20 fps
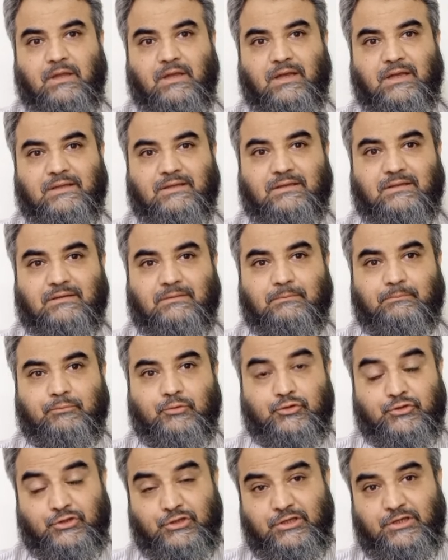in
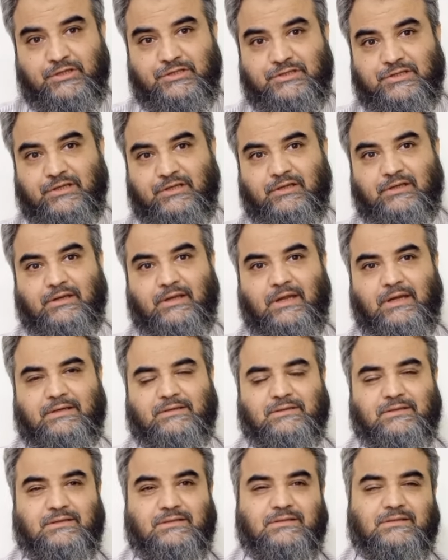posterior
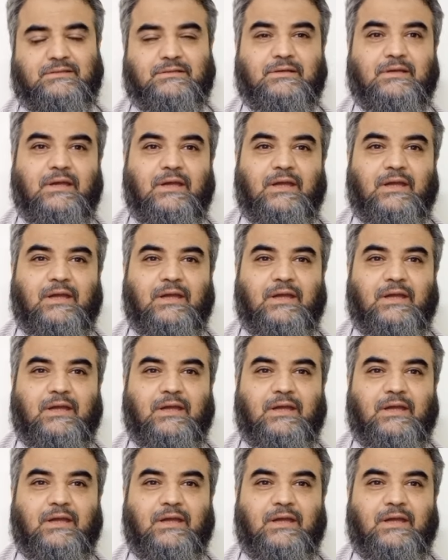scleritis,